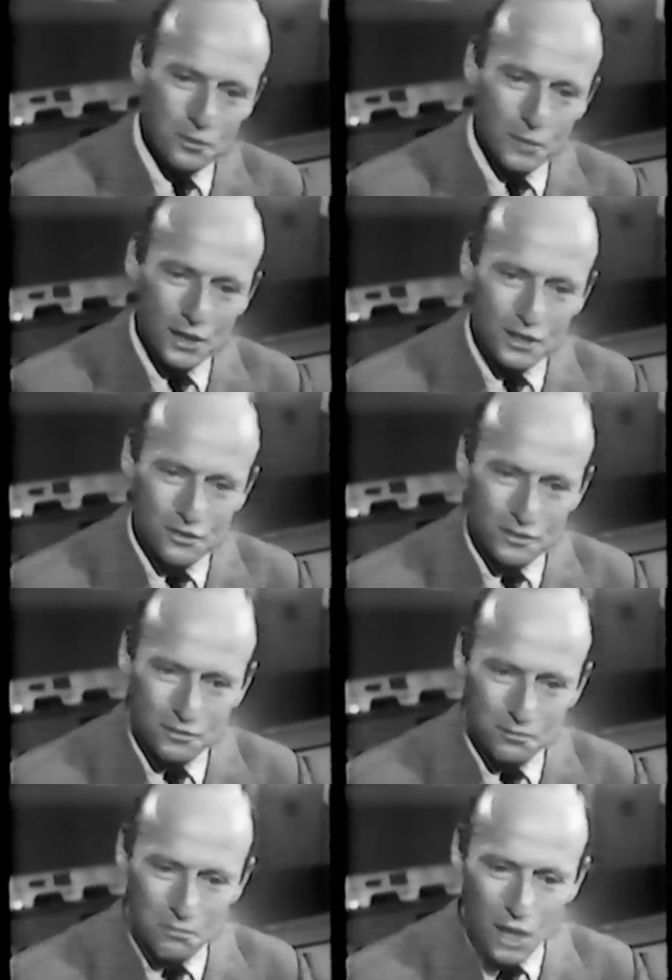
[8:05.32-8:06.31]
Buzz
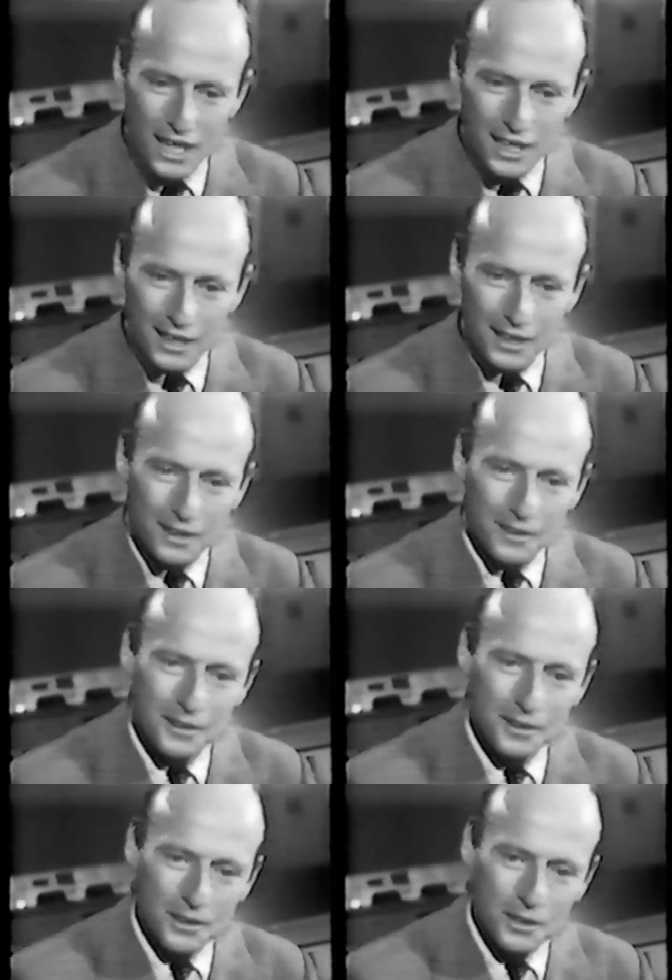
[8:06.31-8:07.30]
and Mike uh,
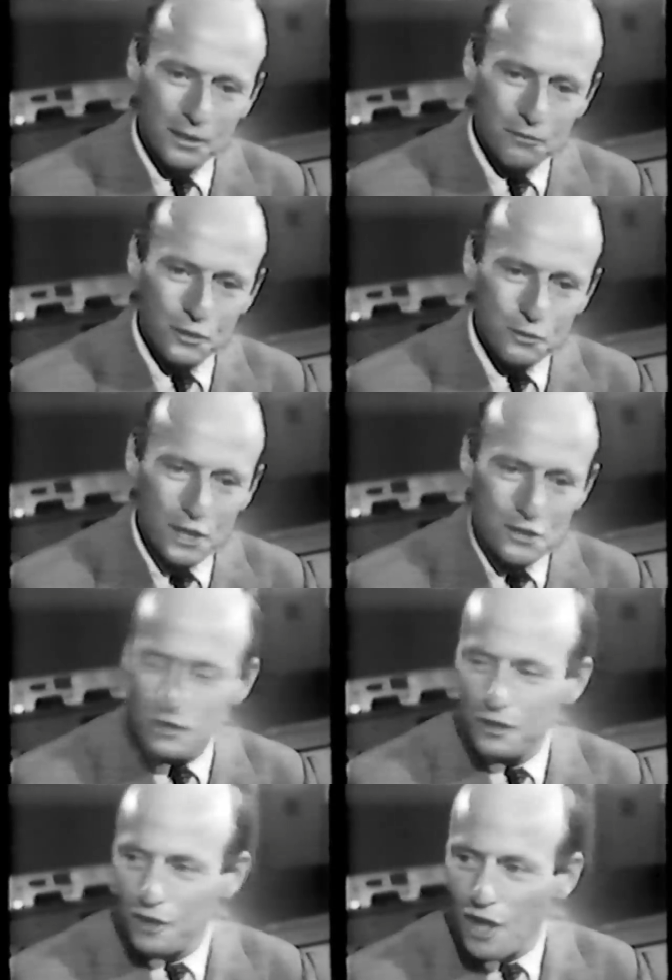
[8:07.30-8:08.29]
uh, for the rest of
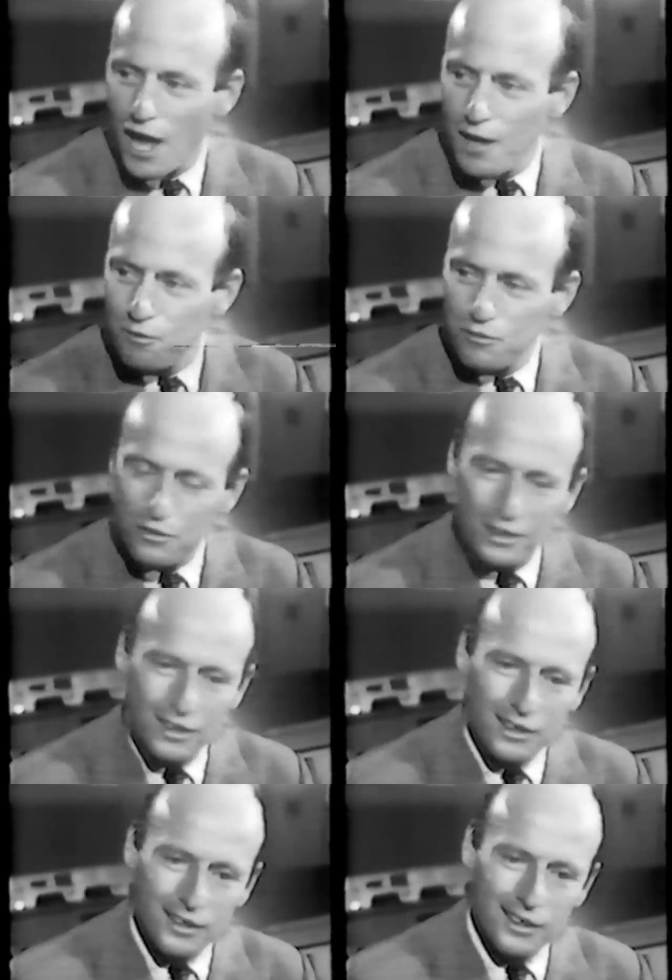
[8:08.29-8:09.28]
their lives.
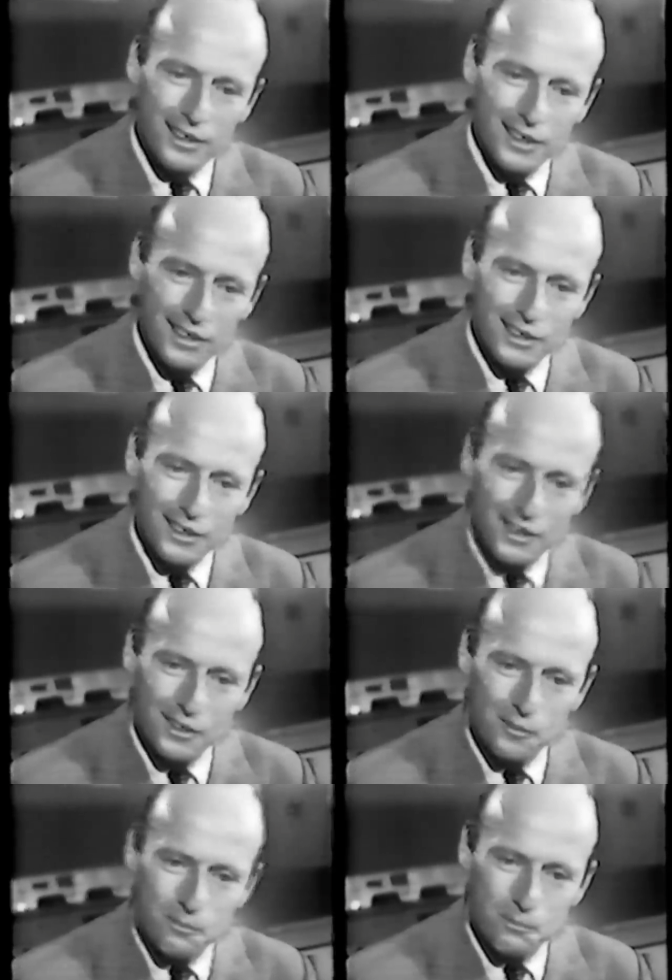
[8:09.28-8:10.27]
And, uh, and
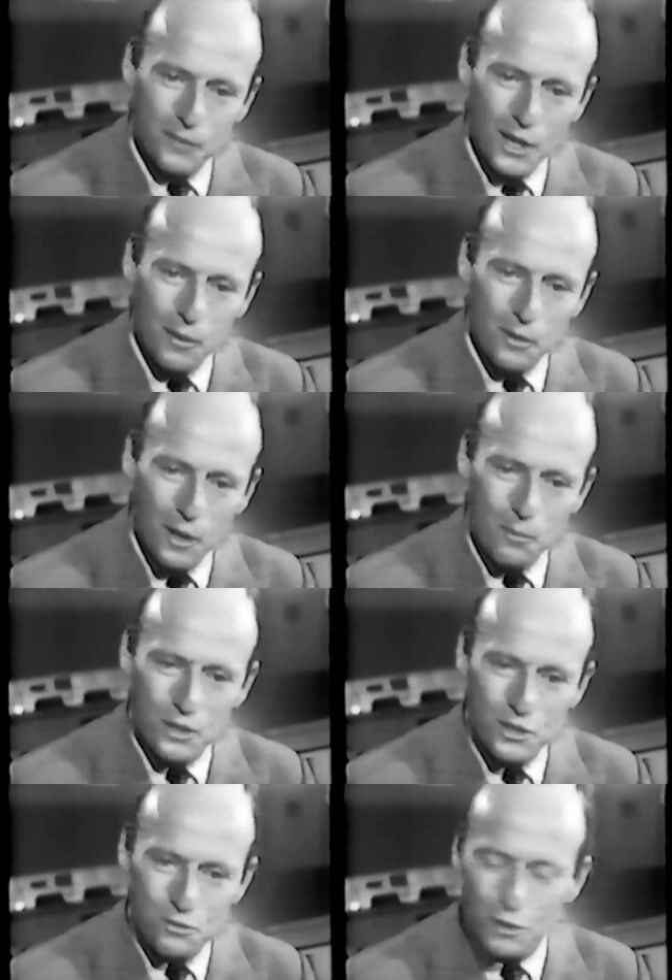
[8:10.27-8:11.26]
uh, our, our
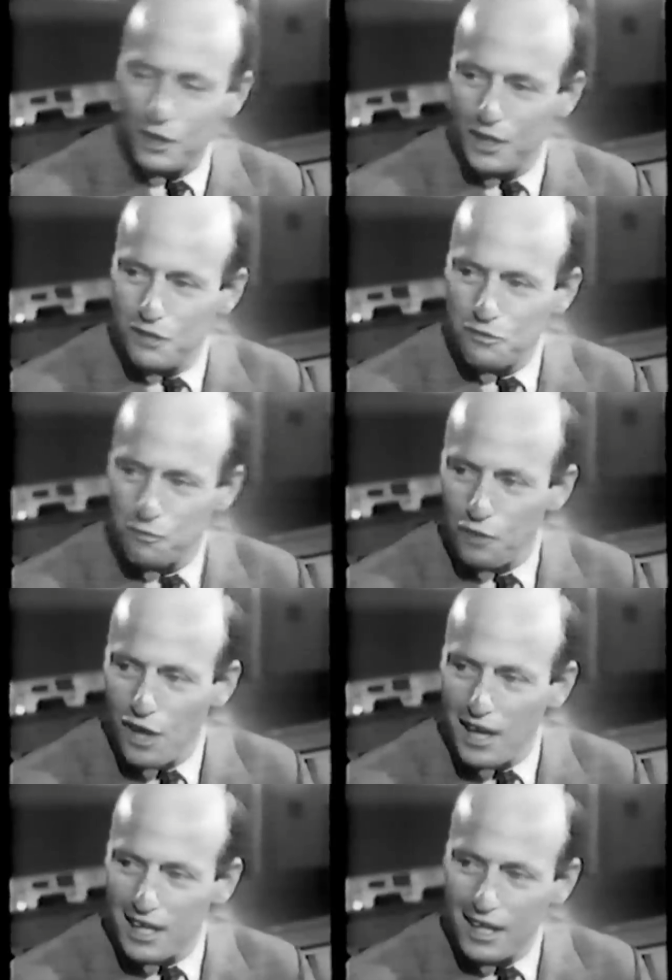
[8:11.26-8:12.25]
business really is the
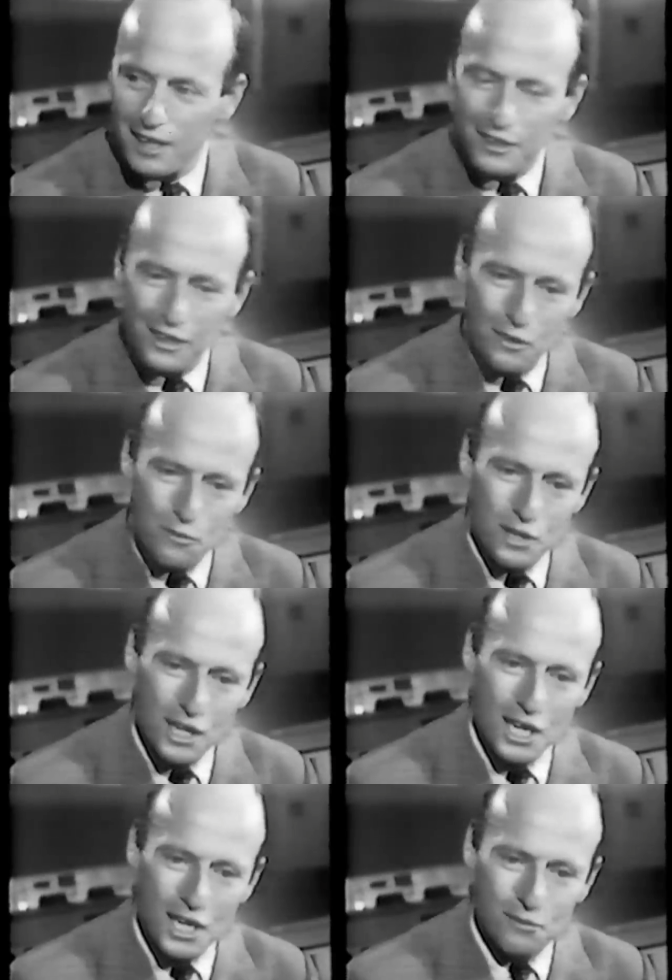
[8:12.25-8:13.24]
flying end, and I don't think
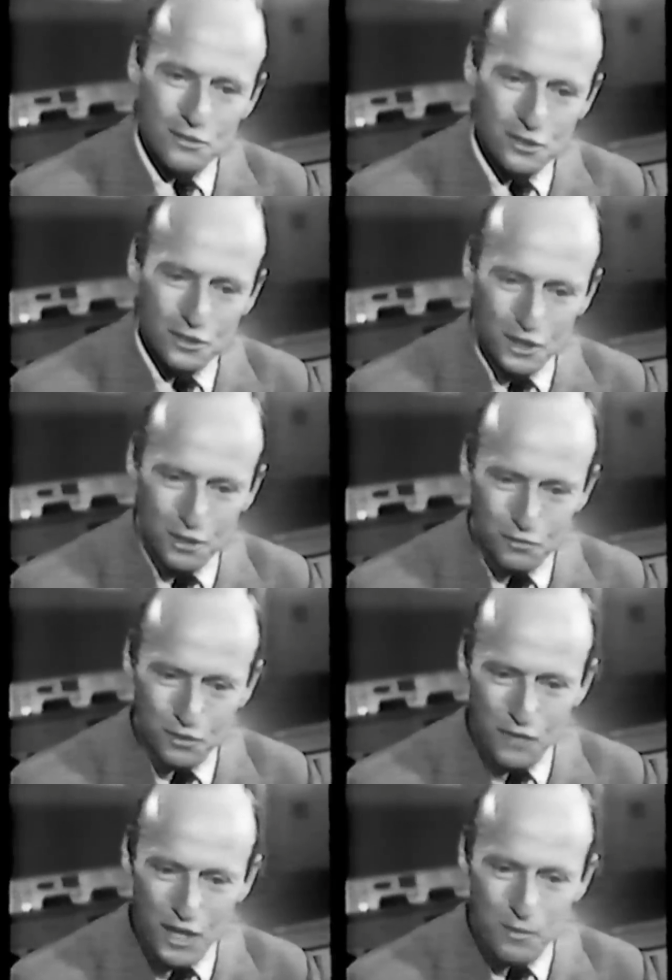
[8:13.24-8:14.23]
any of us are here for the
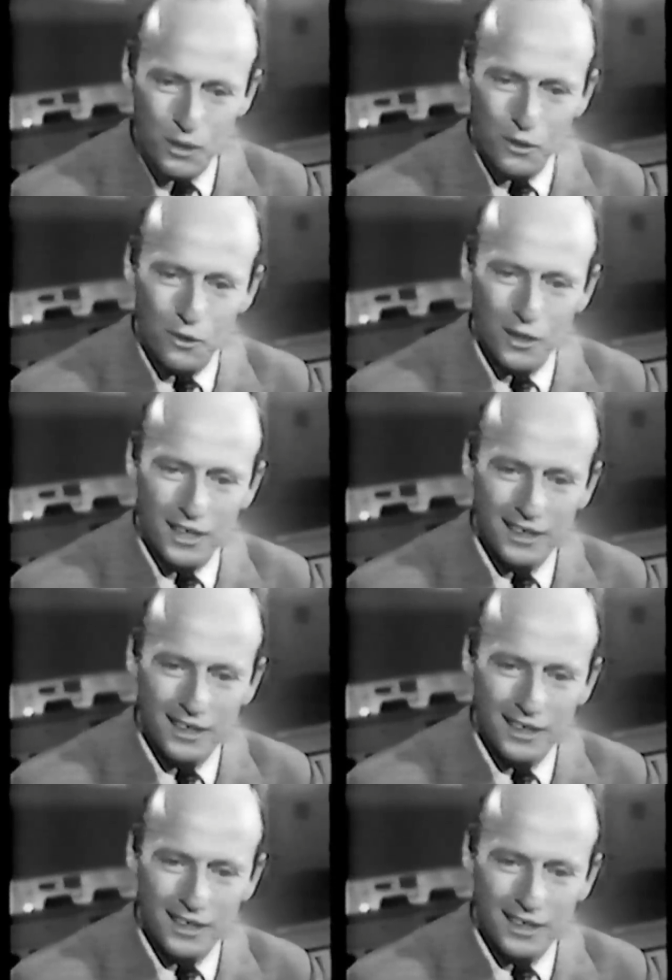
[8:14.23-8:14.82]
fame and glory.